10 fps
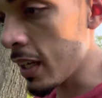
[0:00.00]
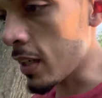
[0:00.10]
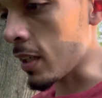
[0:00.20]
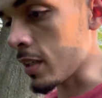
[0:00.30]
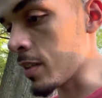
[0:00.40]

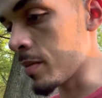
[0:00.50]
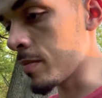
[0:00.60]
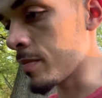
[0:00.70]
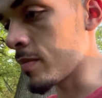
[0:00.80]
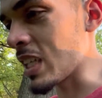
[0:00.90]

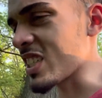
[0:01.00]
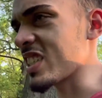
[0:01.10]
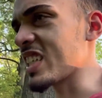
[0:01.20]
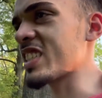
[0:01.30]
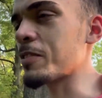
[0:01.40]
Um,
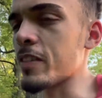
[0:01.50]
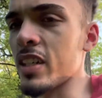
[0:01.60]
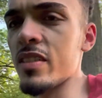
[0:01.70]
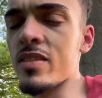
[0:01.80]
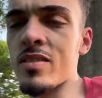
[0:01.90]
naturally I said
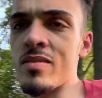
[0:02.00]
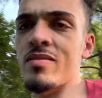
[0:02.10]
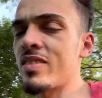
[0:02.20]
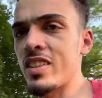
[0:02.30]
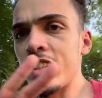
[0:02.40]
five.
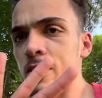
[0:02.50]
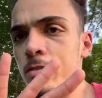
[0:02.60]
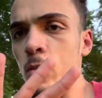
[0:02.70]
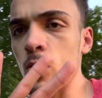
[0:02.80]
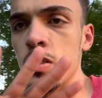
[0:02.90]
I only have
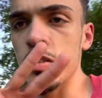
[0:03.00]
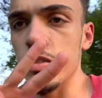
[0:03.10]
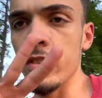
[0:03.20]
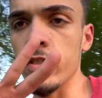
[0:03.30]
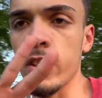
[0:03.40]
four or
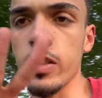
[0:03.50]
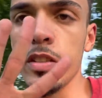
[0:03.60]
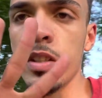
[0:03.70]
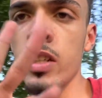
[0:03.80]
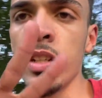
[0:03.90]
three,
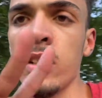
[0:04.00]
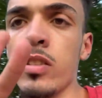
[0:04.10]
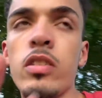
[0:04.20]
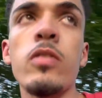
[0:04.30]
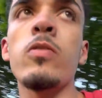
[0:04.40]

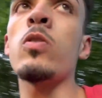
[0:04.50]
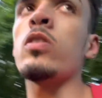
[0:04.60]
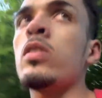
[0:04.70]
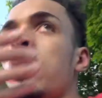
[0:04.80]
three or four.